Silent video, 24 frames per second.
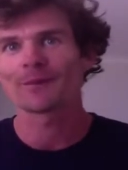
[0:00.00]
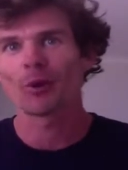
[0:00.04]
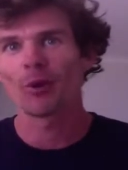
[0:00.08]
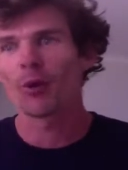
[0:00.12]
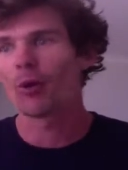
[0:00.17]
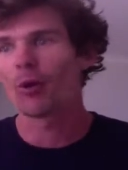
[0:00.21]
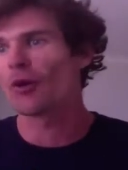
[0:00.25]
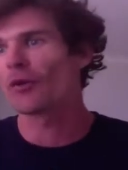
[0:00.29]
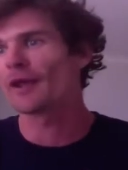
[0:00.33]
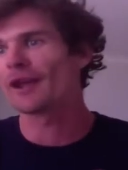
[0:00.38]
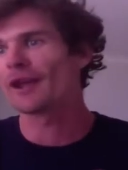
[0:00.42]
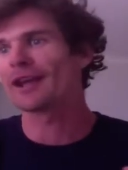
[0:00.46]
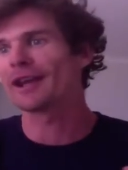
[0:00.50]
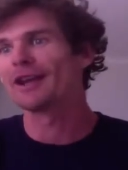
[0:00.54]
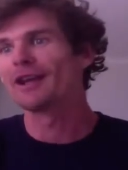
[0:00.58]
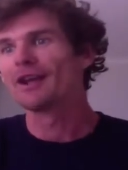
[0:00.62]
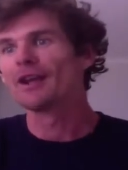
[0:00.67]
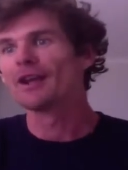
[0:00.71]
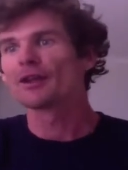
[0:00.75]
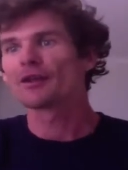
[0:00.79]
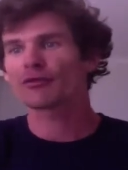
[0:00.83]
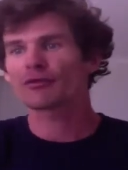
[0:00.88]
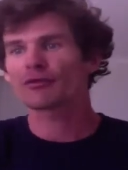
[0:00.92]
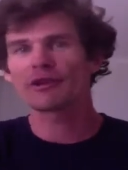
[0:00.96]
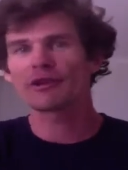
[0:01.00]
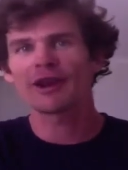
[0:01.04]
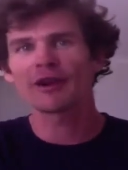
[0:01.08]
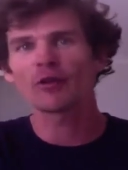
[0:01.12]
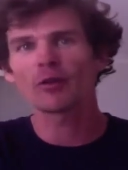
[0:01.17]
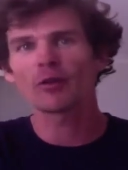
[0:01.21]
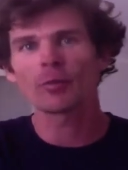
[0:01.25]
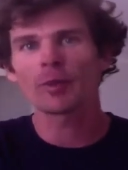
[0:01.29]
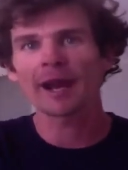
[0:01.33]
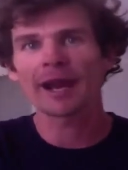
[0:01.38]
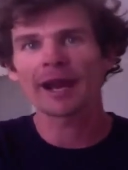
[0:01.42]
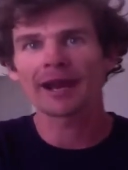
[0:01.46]
Or they're
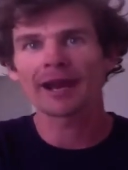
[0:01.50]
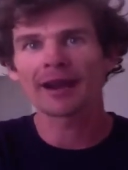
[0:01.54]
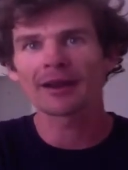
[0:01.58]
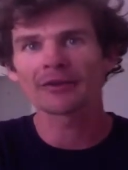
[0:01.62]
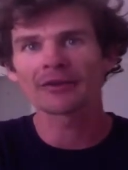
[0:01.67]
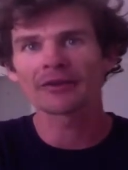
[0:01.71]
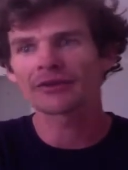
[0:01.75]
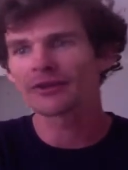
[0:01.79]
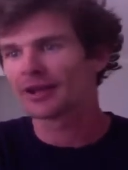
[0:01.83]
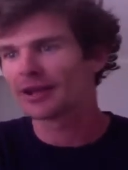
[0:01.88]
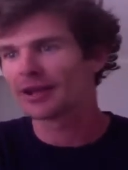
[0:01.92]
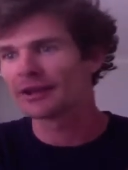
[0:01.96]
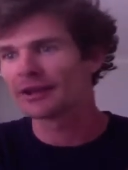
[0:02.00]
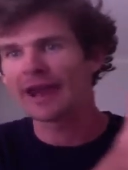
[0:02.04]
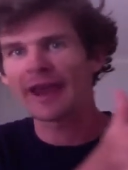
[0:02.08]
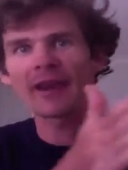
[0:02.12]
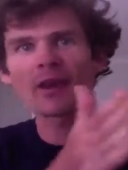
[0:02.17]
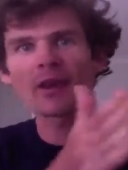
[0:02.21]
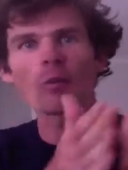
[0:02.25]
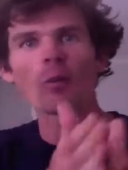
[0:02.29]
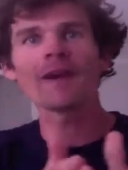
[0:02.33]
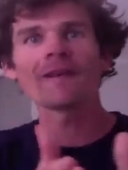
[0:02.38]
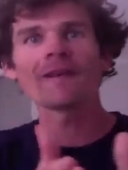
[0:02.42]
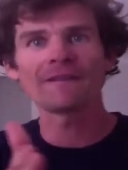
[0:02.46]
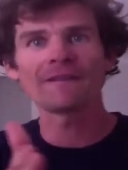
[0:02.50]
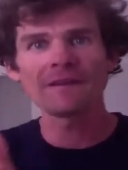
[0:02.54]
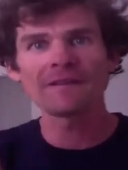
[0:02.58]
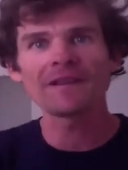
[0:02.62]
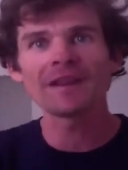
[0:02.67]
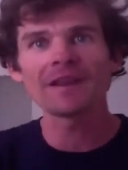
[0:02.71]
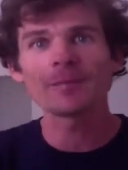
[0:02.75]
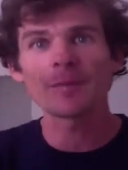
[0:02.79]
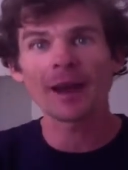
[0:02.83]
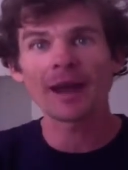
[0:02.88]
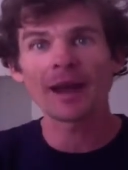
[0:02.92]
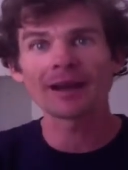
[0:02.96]
300 pounds down to
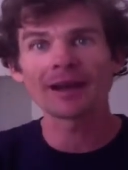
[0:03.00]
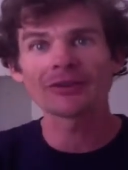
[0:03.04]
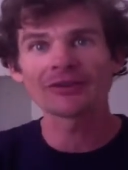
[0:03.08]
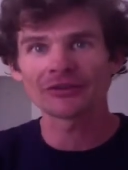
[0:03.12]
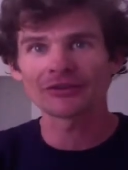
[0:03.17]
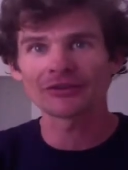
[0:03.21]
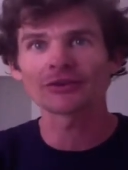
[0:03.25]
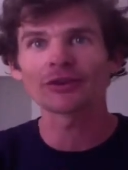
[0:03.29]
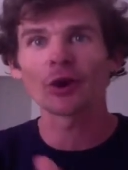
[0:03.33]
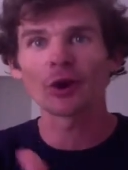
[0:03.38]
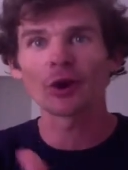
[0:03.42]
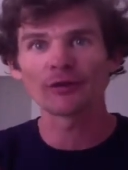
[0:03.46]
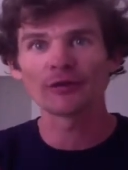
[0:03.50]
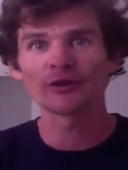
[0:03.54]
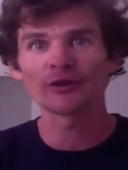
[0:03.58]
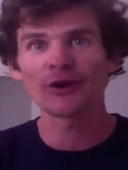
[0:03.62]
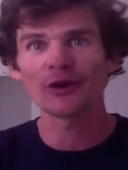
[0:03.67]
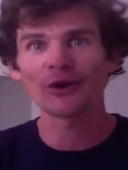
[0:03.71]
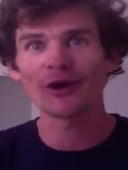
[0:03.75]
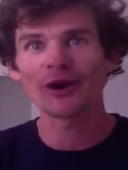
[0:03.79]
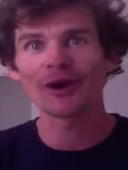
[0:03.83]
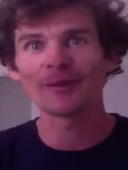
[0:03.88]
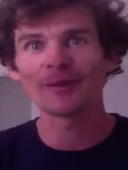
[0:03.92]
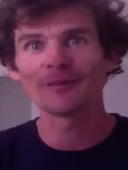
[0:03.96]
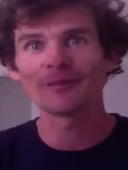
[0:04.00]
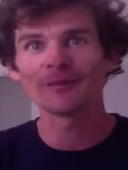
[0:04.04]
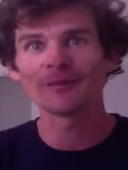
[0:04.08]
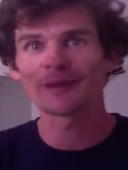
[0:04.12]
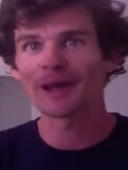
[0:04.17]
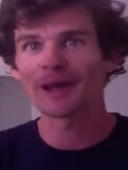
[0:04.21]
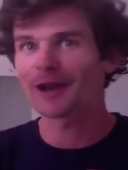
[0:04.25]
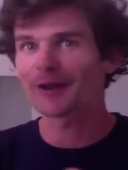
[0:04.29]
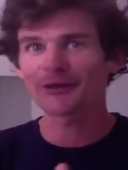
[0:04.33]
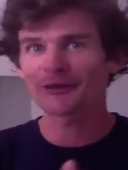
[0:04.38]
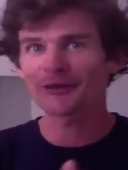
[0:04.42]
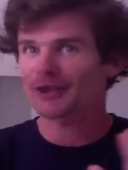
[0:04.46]
150 pounds over time.
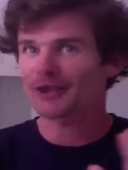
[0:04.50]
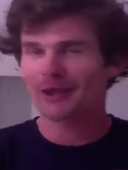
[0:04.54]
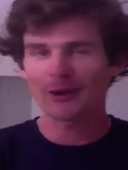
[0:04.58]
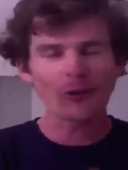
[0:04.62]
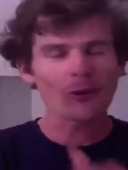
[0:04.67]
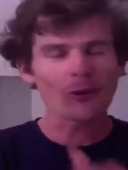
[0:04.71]
And I've seen